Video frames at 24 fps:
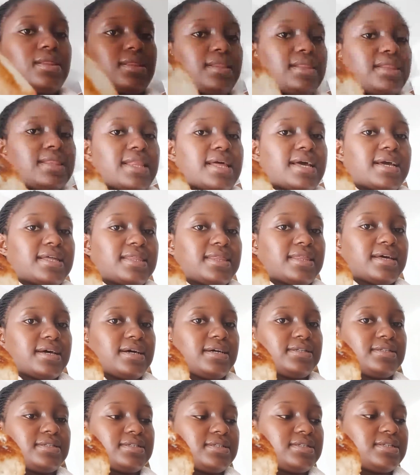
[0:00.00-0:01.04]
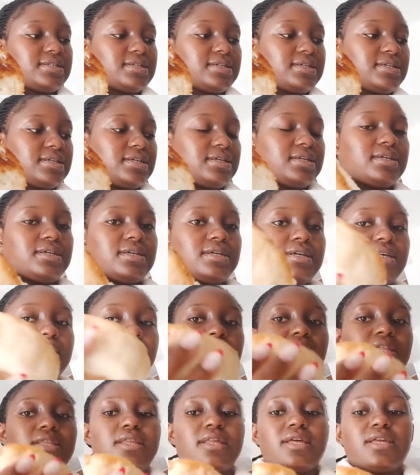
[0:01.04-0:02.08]
like that, and
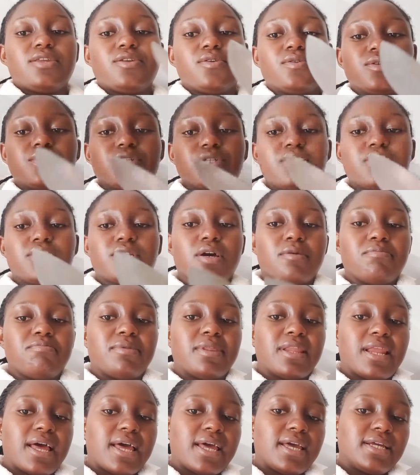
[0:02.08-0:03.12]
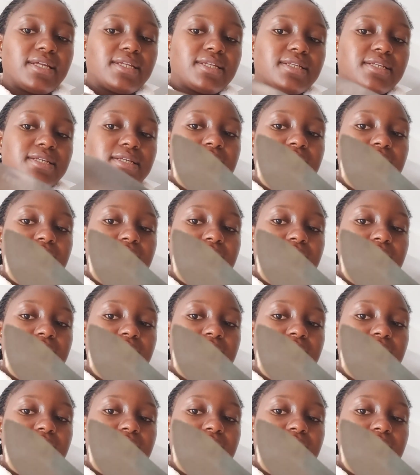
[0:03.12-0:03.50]
then you just apply it.